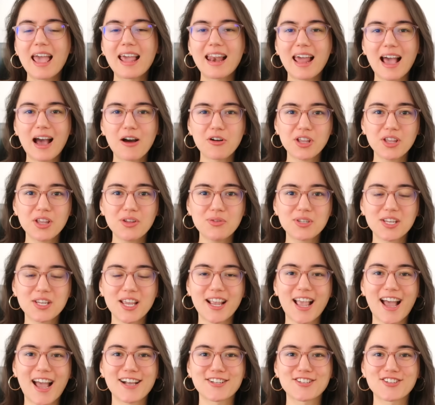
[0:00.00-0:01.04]
And how can you
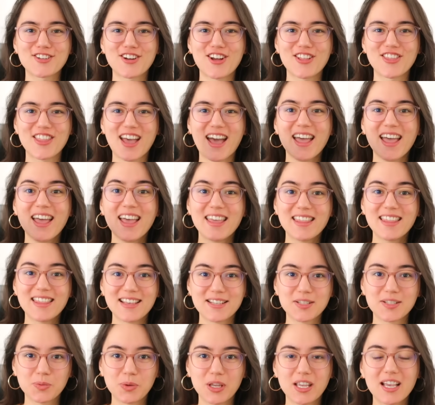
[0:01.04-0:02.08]
take action on that
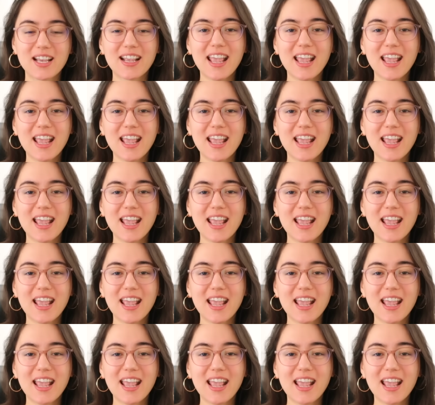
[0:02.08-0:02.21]
this week?